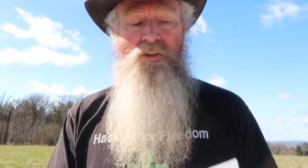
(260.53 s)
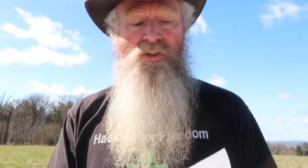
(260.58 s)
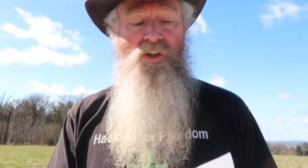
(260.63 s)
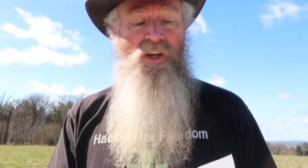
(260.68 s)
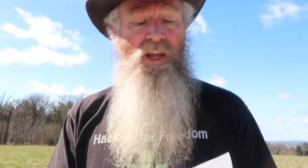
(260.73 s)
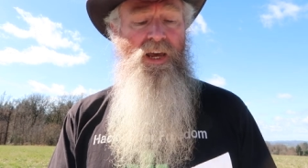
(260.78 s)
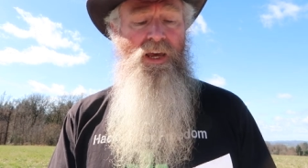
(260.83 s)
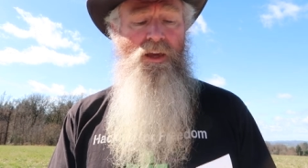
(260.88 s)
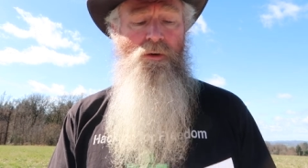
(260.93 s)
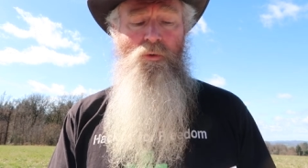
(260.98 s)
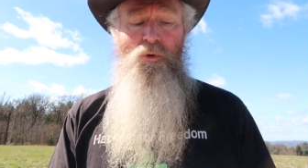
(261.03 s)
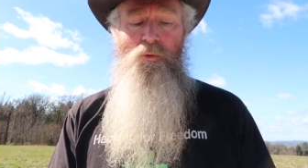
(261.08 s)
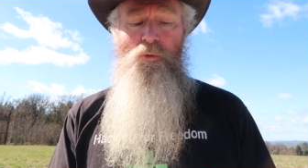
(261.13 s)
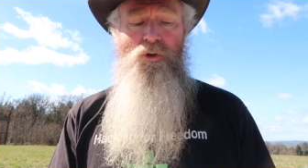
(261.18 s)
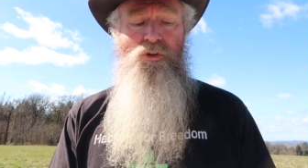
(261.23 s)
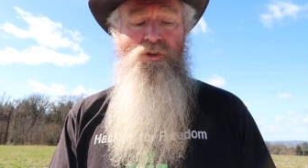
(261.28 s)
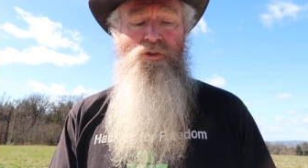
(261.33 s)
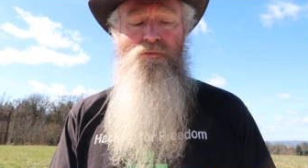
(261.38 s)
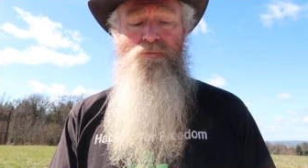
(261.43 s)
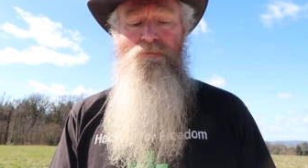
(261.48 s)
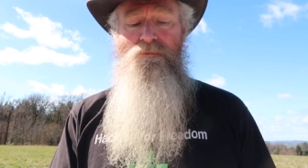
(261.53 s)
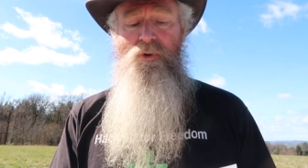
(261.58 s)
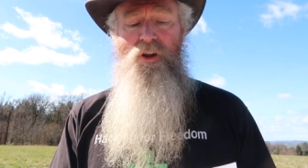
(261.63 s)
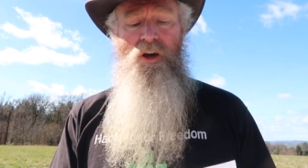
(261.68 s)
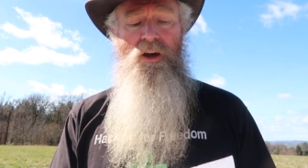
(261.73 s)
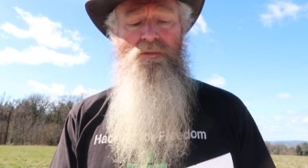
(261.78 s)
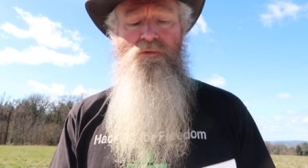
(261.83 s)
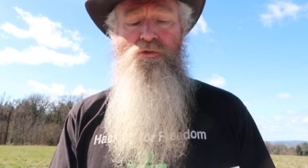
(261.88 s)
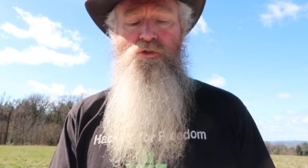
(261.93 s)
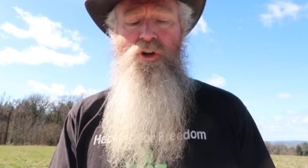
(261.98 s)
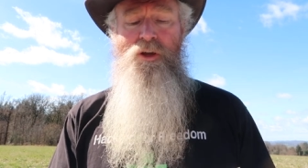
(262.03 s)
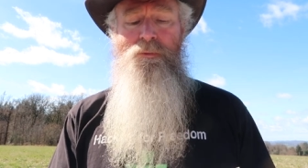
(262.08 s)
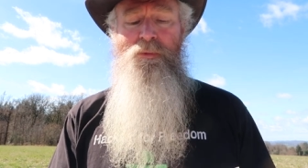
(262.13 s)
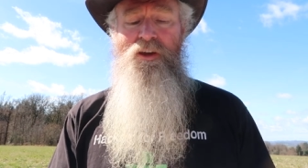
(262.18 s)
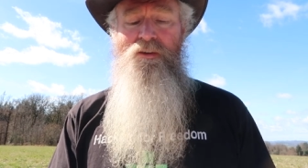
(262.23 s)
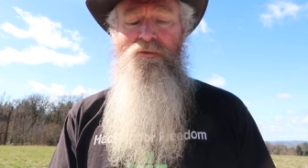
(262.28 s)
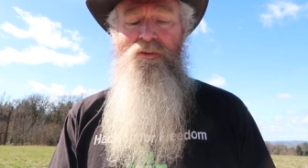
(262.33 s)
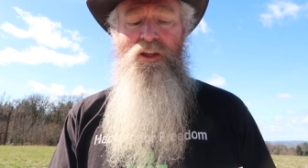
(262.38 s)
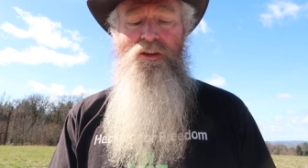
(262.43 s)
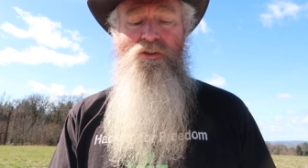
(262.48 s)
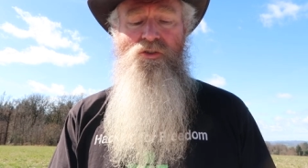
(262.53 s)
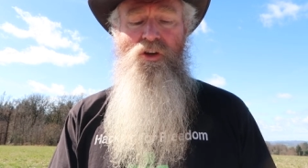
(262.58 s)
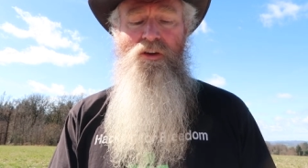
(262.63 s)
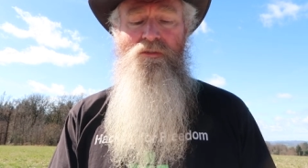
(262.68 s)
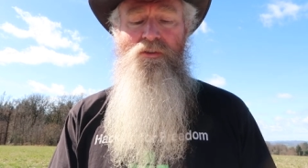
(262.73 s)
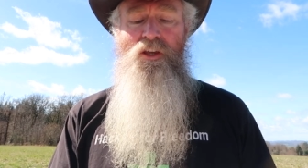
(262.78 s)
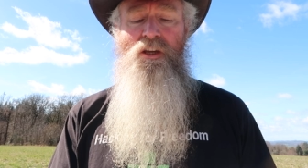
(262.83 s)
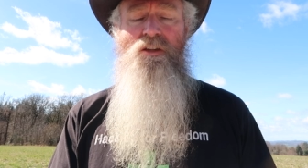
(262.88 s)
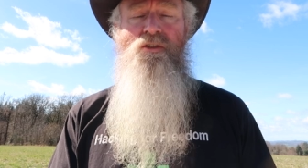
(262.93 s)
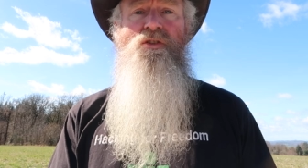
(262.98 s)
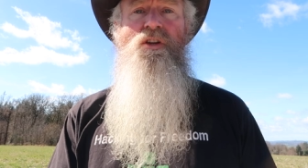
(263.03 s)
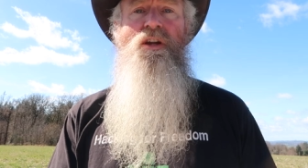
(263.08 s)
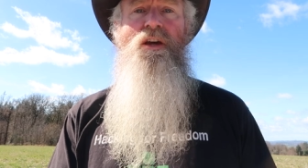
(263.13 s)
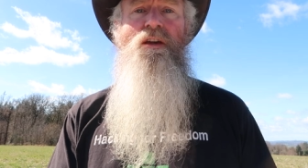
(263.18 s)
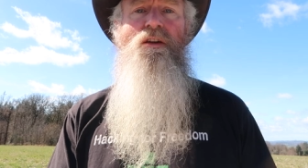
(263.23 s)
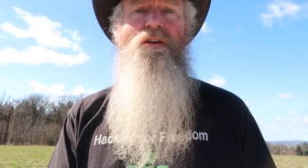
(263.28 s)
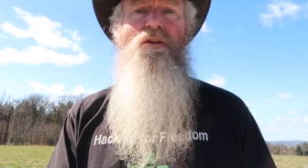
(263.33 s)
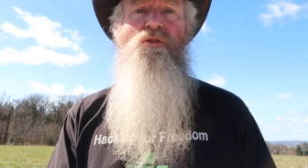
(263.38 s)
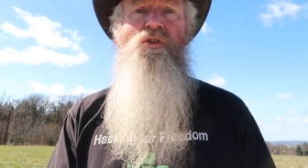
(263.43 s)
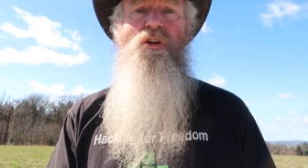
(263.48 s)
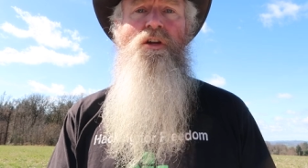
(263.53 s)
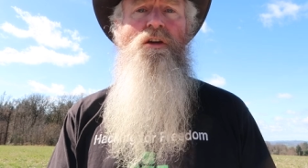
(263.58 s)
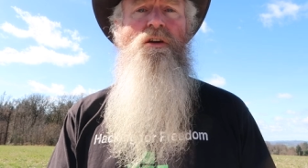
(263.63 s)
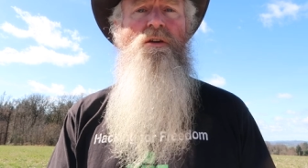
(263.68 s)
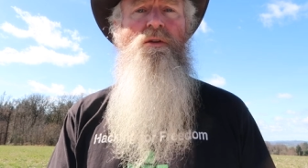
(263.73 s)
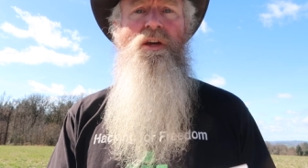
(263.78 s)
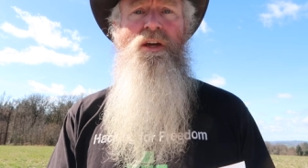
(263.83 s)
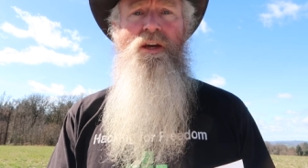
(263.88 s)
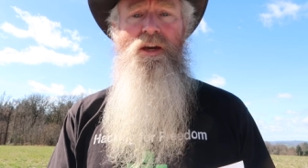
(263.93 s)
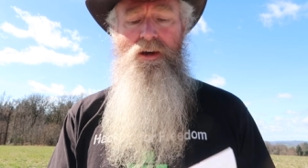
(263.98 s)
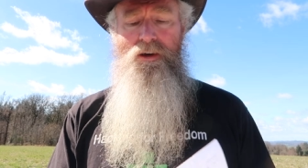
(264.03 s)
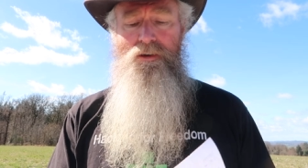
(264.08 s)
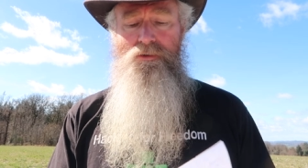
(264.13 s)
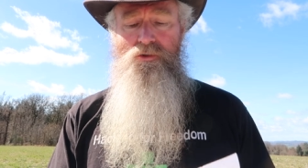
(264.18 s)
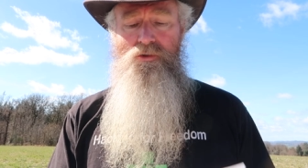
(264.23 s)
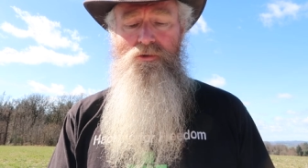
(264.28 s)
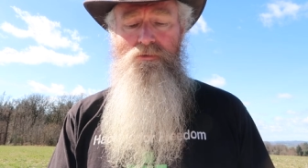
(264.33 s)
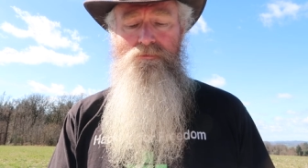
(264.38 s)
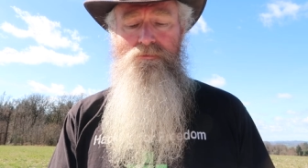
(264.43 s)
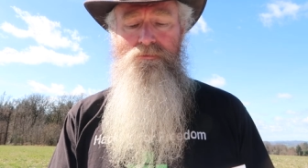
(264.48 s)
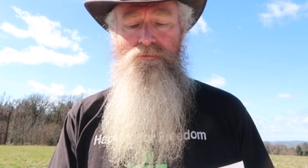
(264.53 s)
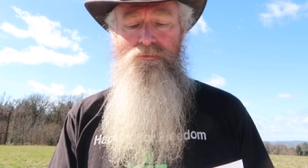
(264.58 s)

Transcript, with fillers: Today we watch live streaming events over the internet using Unicast.